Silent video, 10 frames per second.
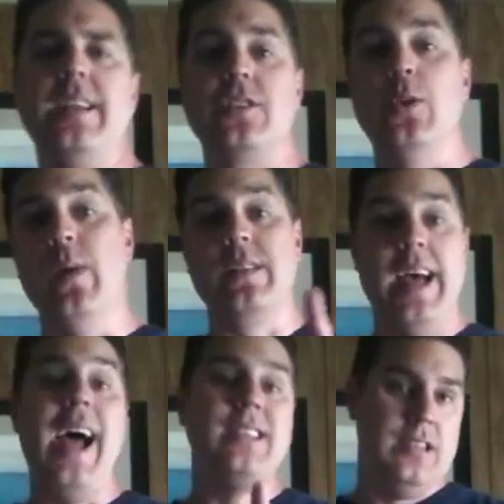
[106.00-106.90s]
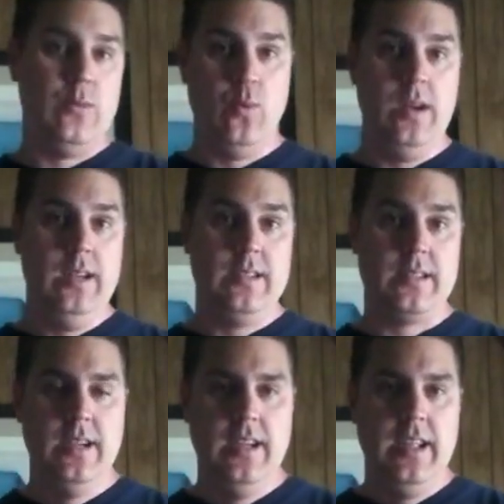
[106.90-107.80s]
So what that did was
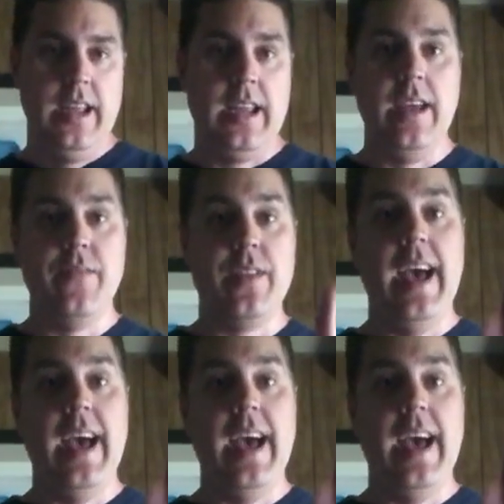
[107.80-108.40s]
give the